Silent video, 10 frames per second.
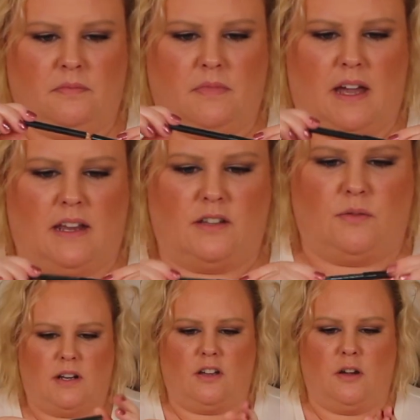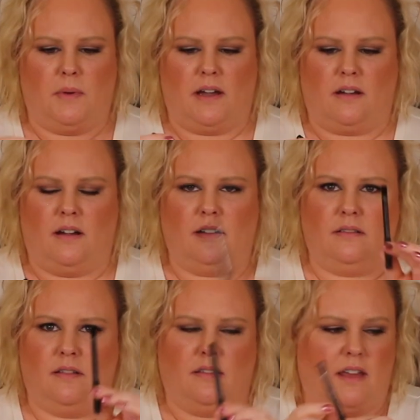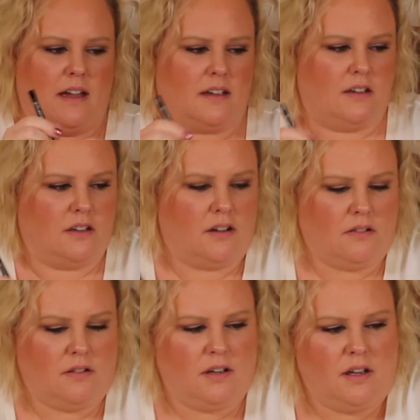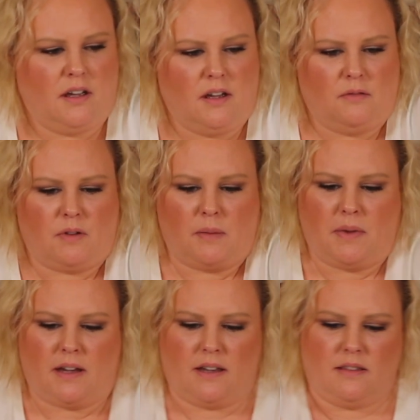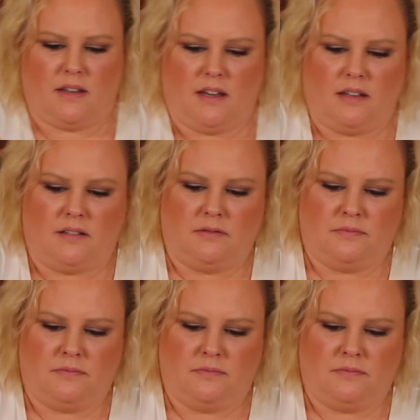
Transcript: That is ready to go back on. That can go right back in the kit,